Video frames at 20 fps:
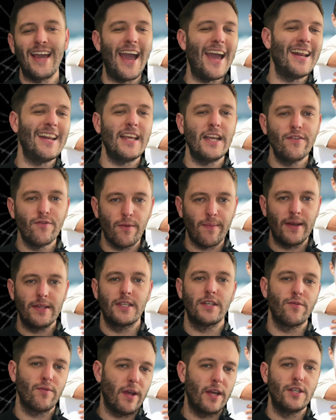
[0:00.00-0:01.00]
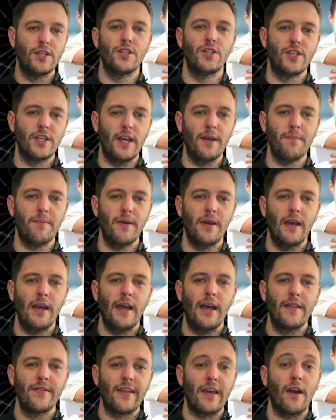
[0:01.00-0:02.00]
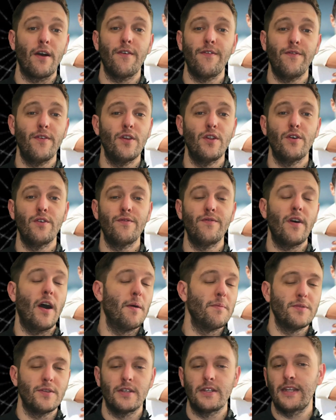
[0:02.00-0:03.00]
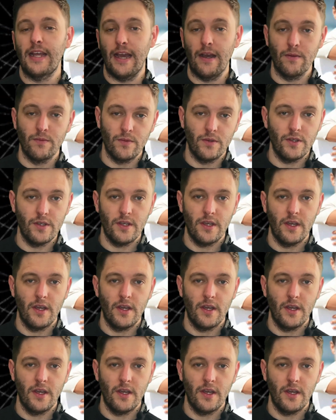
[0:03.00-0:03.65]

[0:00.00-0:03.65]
any romantic relationship, they are full of ups and downs.